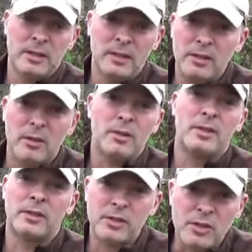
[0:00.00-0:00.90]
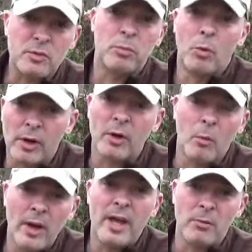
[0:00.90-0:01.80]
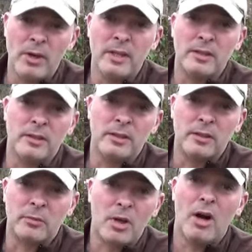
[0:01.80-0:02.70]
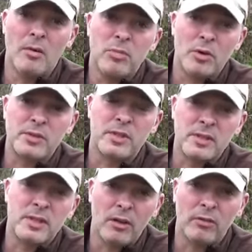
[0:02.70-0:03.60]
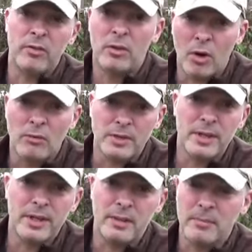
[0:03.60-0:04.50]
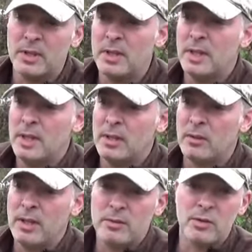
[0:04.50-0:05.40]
you know, it'll just work away, right? It'll compost itself over time, right?